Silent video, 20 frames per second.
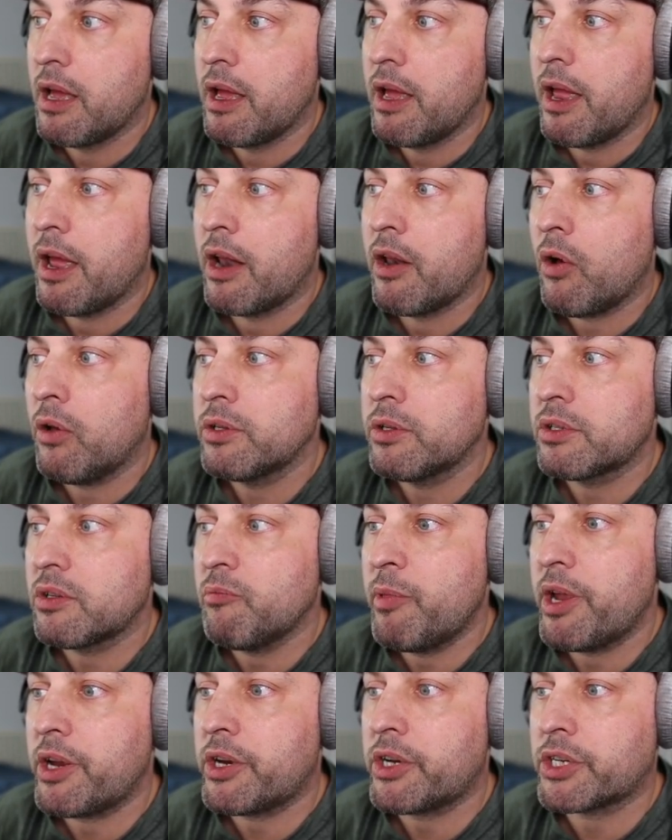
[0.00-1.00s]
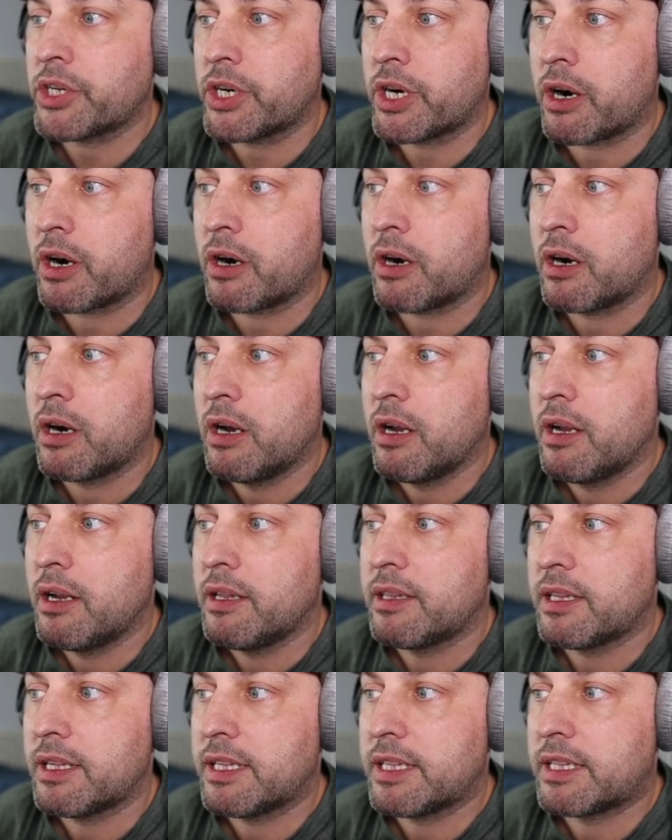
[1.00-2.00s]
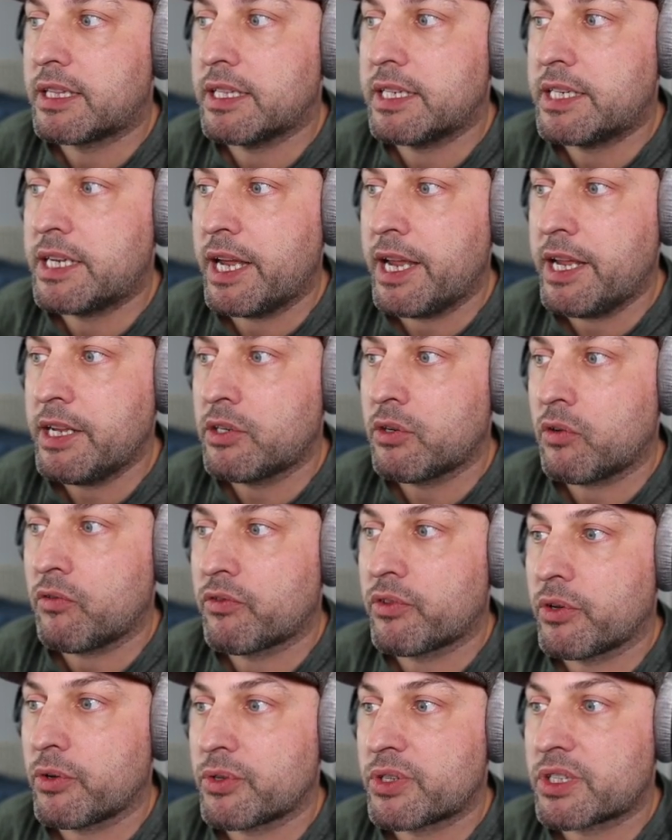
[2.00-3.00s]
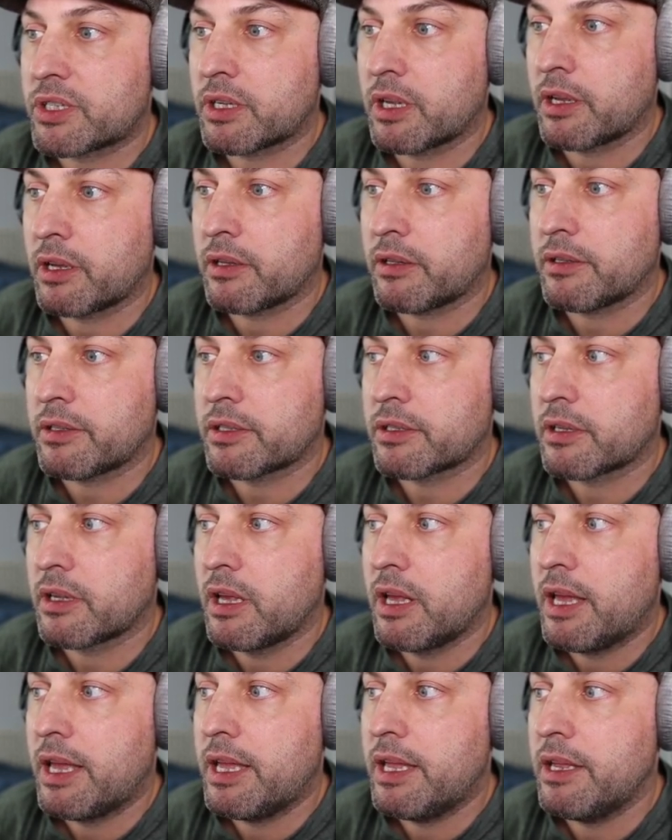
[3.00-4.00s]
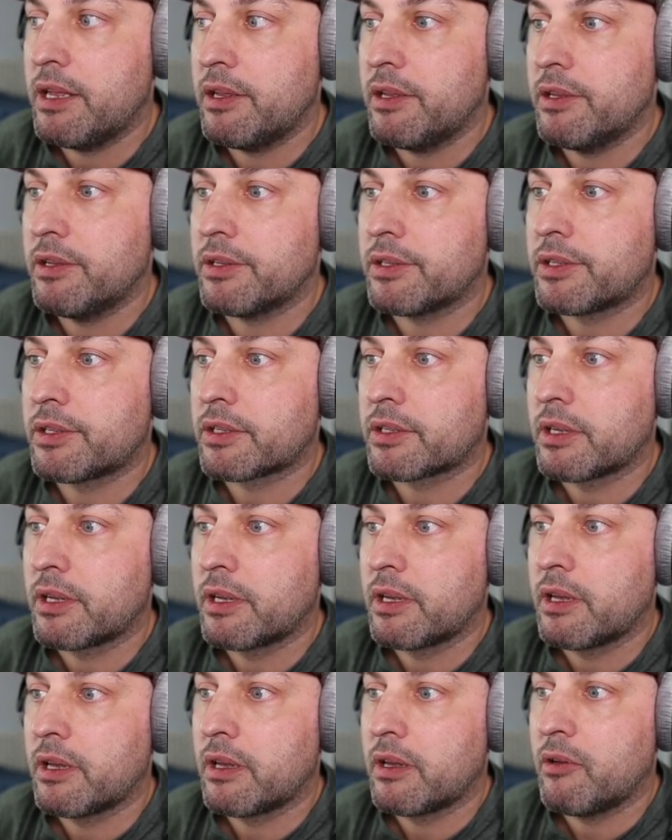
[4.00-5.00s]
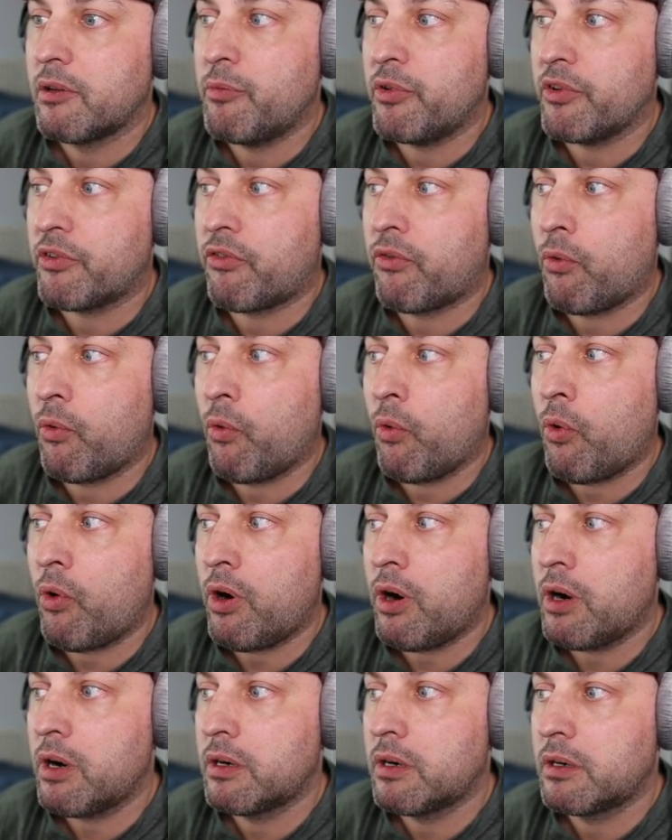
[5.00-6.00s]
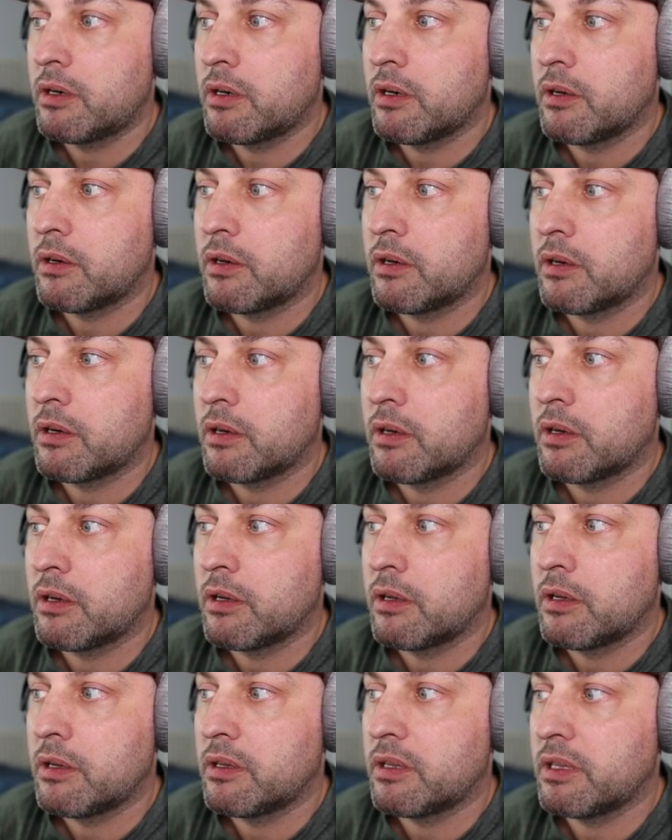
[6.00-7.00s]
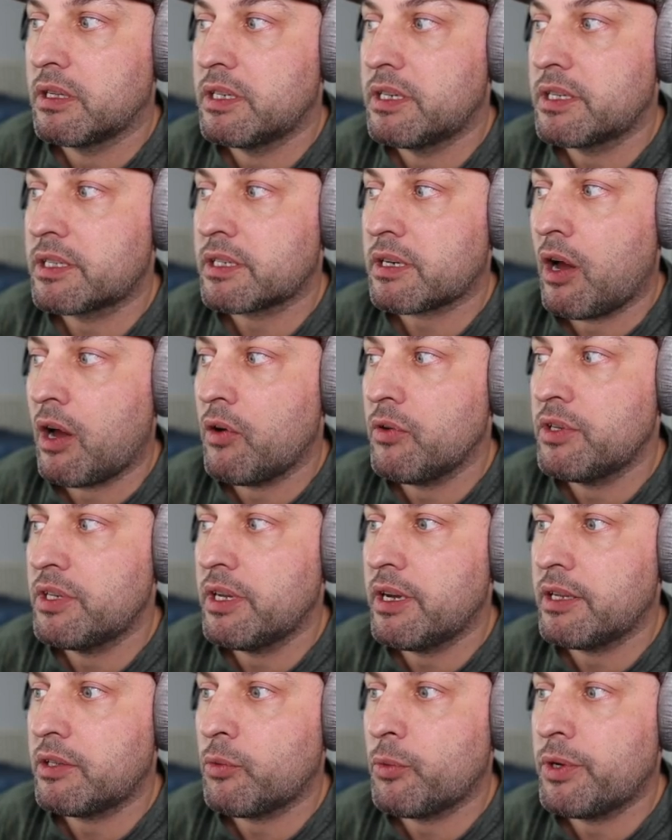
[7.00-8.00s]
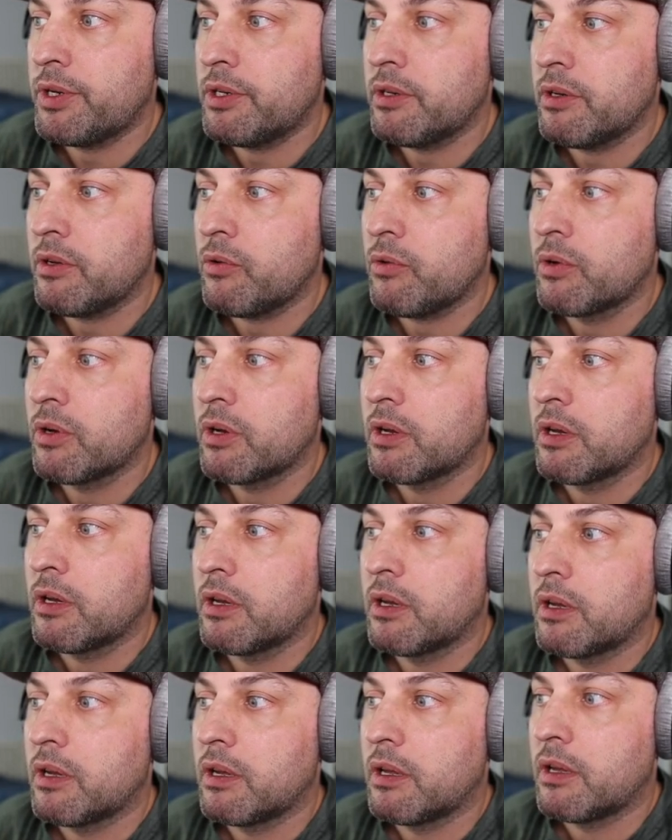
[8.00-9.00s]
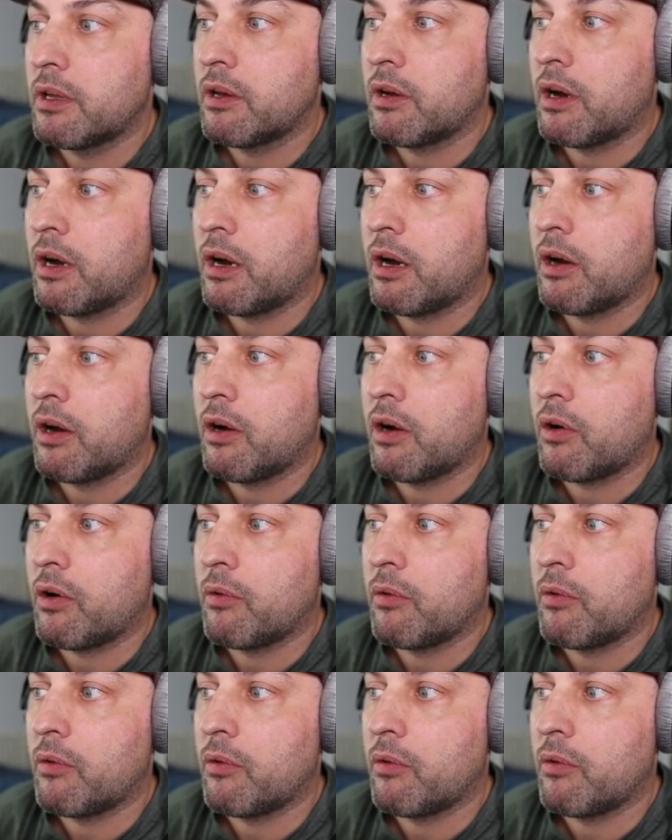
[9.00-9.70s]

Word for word: and also make sure that the date of those sales is before the discount date window uh,